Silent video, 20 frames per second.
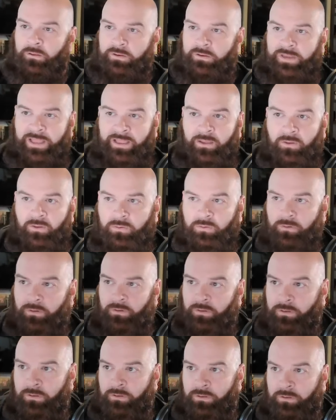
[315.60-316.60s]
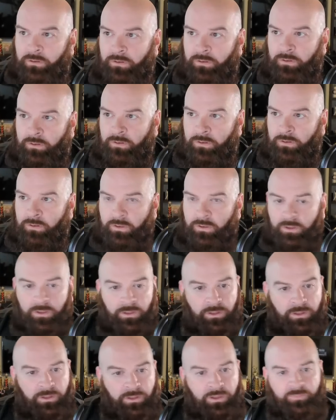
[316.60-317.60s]
Now,
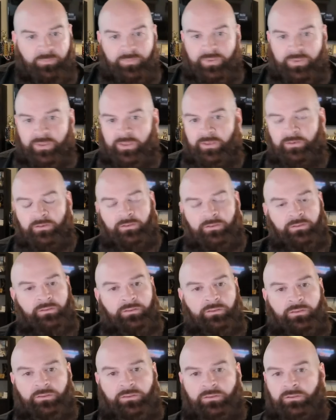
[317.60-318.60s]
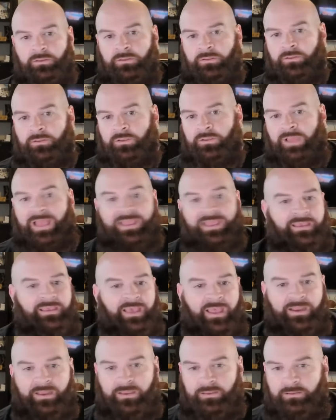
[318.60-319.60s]
look, man, I
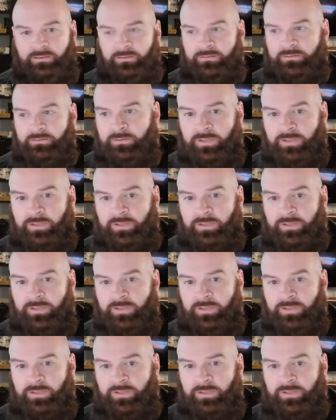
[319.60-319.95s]
get it.